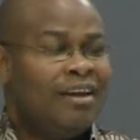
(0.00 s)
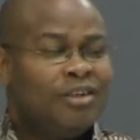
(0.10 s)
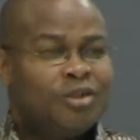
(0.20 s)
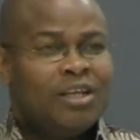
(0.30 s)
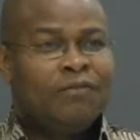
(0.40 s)

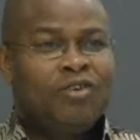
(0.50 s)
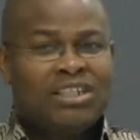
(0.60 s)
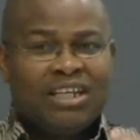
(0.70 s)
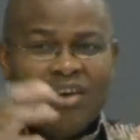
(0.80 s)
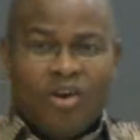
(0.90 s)
So if we
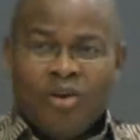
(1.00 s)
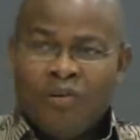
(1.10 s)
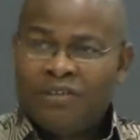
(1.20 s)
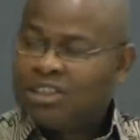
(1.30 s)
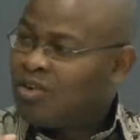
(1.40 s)
take all
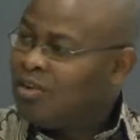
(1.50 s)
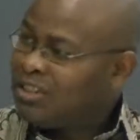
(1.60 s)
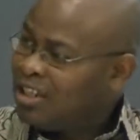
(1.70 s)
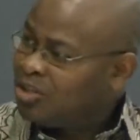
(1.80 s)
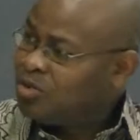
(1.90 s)
of these
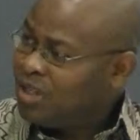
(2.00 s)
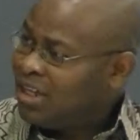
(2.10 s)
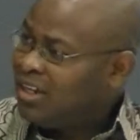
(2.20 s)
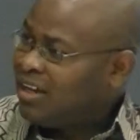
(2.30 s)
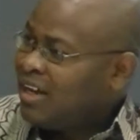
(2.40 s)
contexts
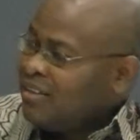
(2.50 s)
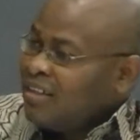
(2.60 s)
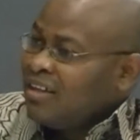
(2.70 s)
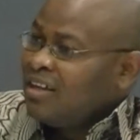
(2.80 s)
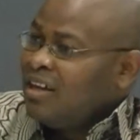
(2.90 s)
together, I
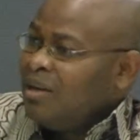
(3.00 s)
think